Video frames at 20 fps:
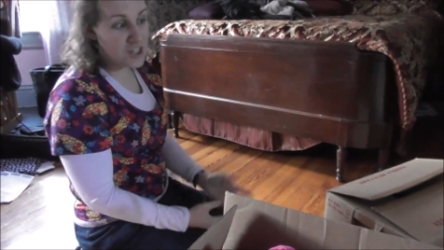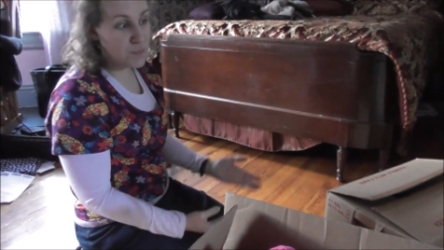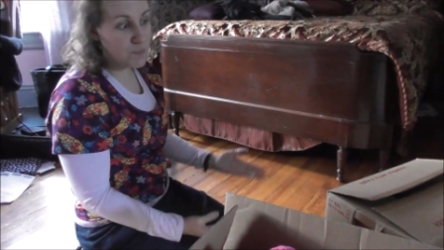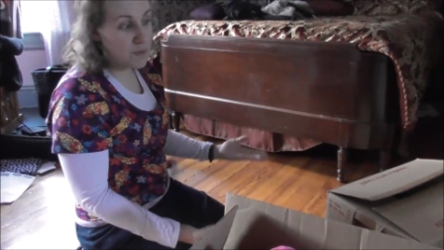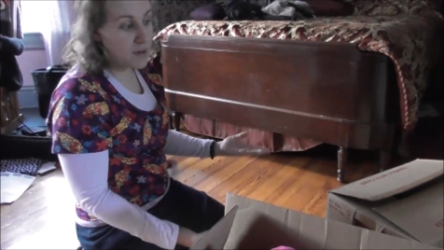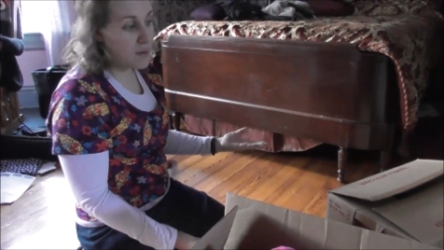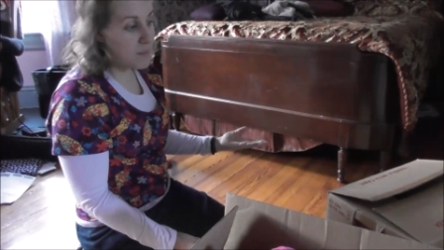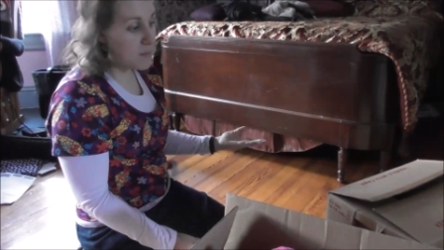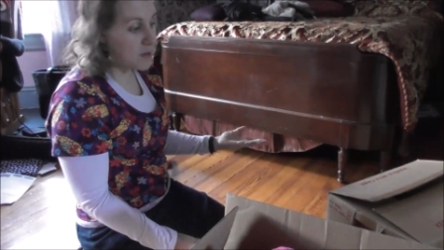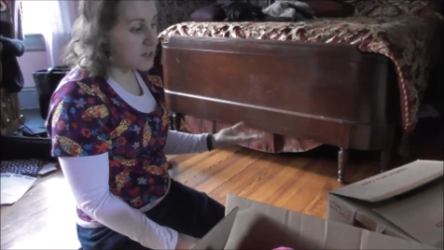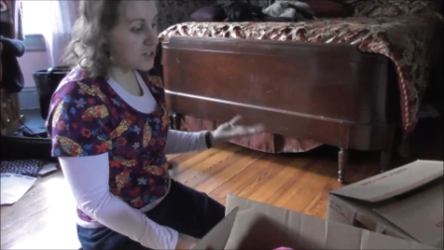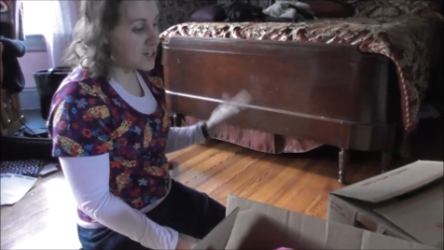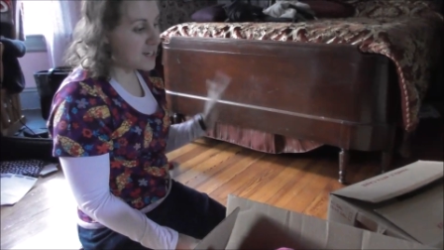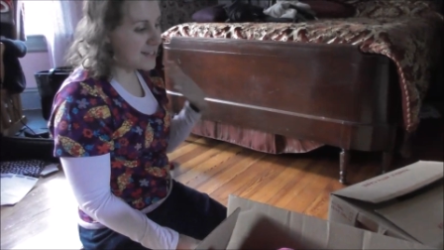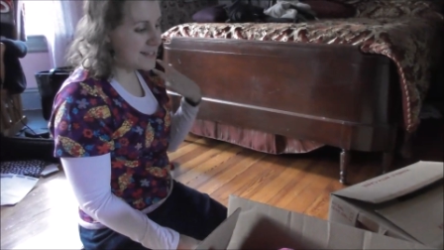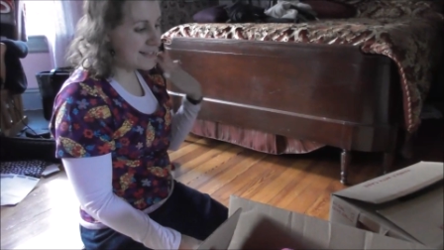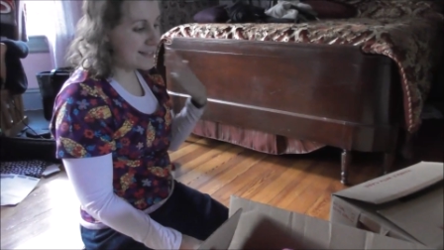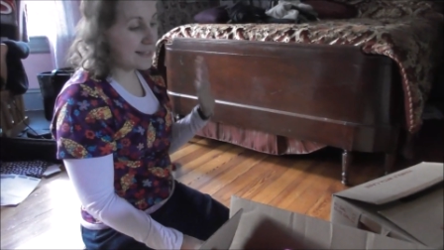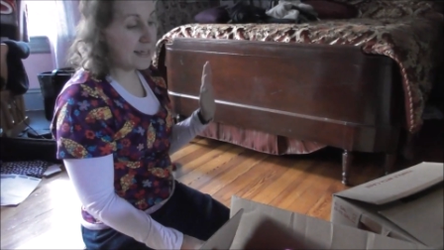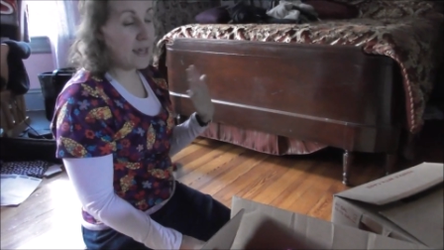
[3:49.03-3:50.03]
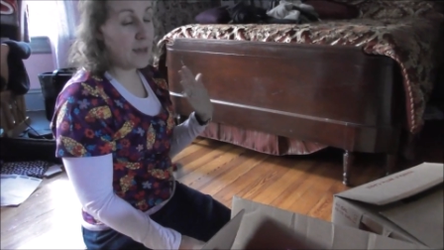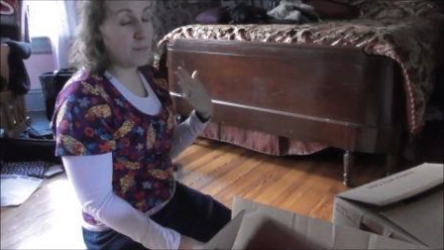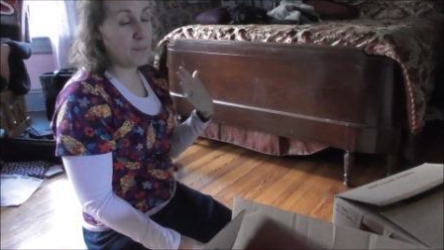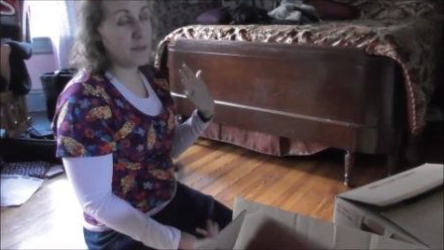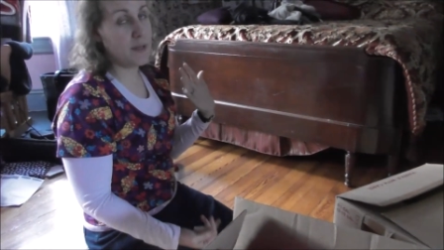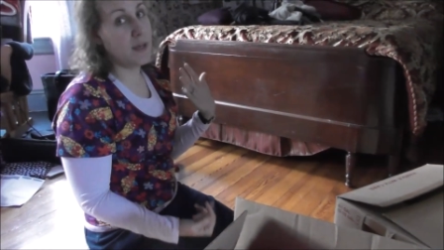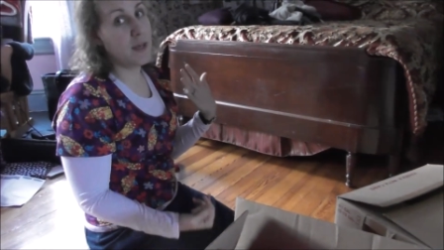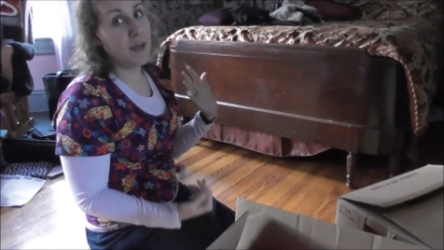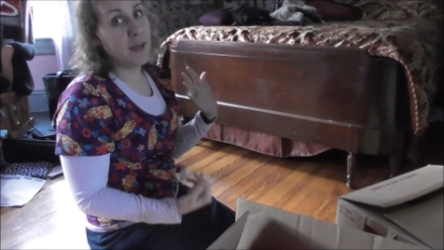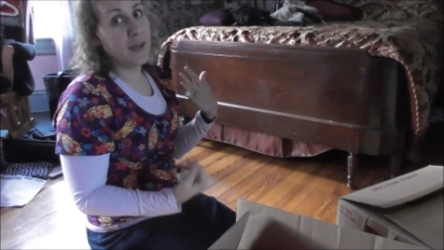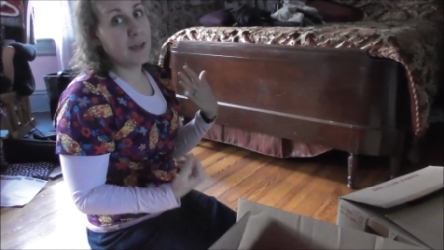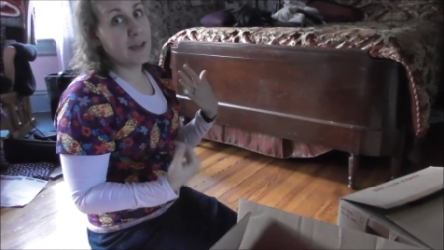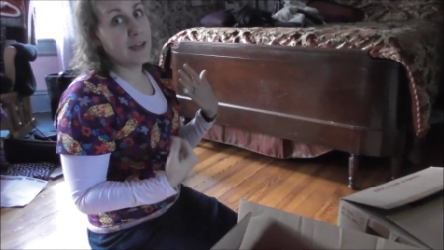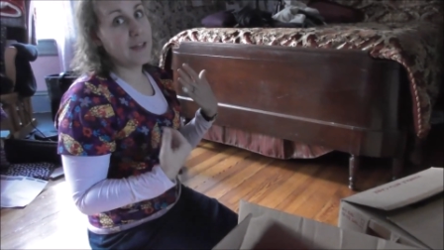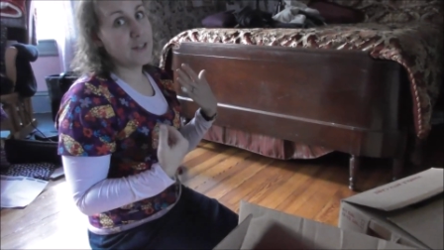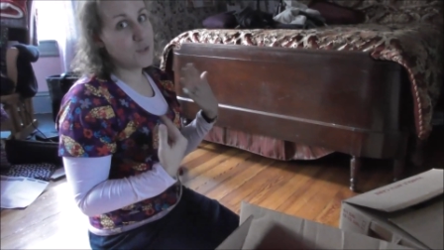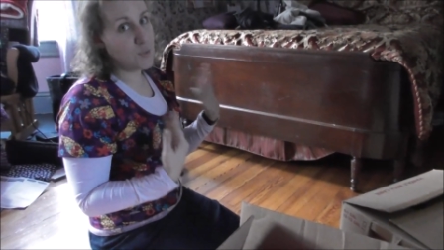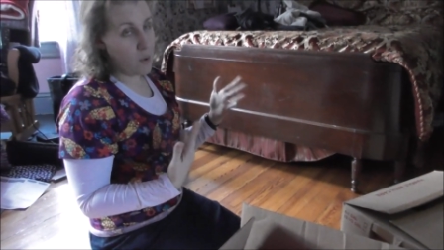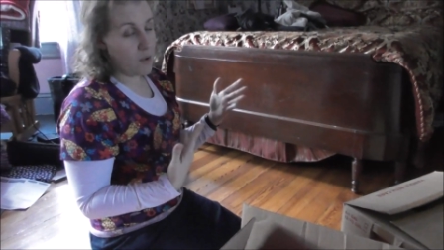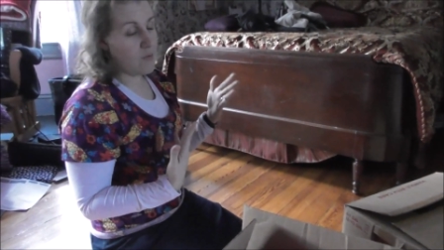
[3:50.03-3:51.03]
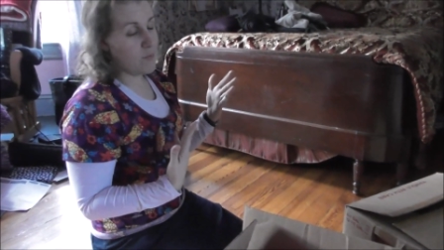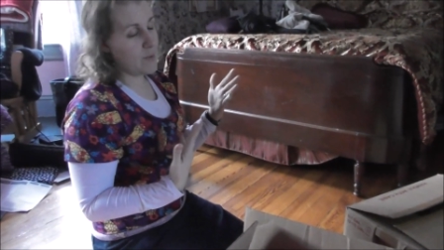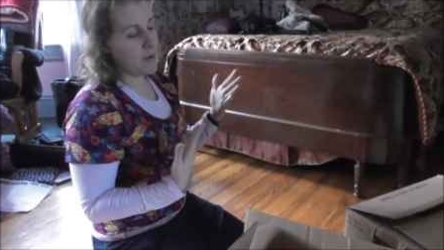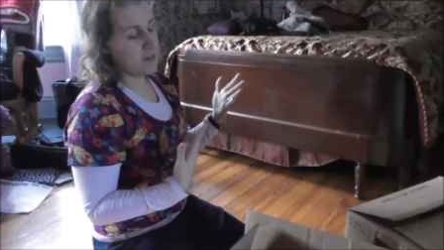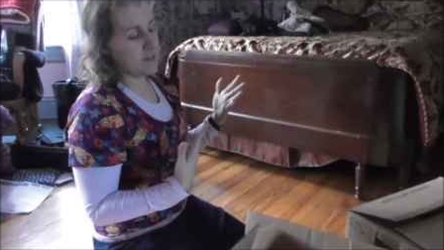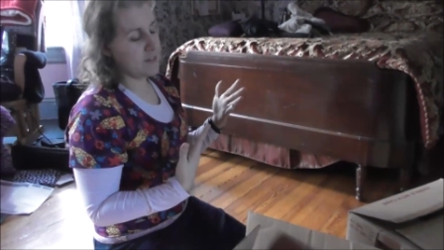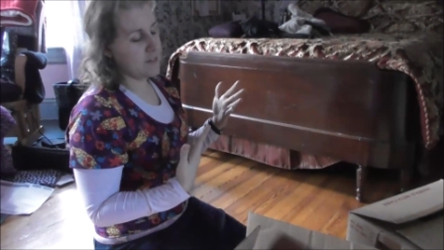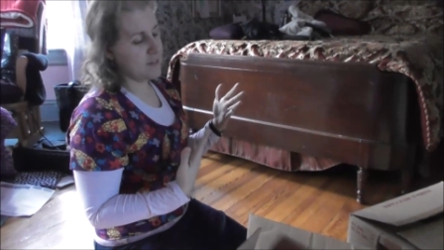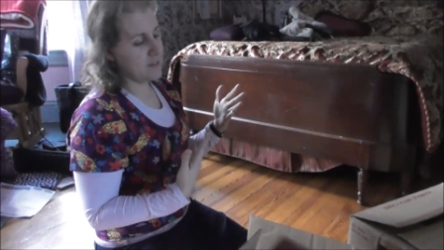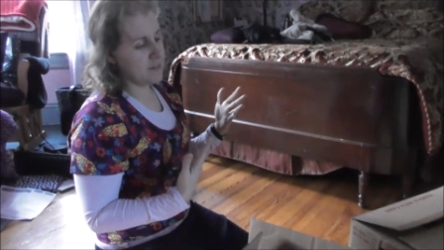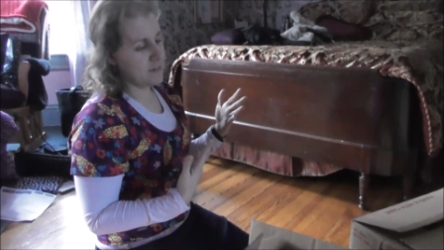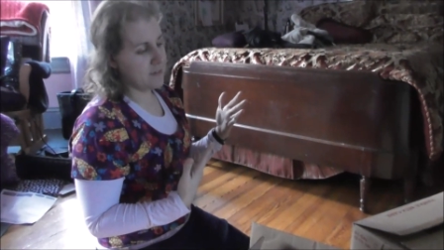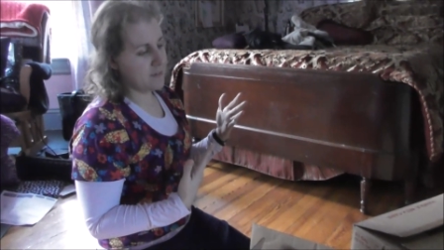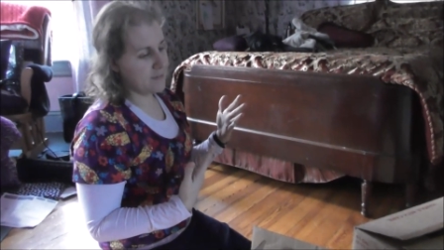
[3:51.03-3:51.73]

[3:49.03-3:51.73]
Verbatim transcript: She pretty much skipped 12 months.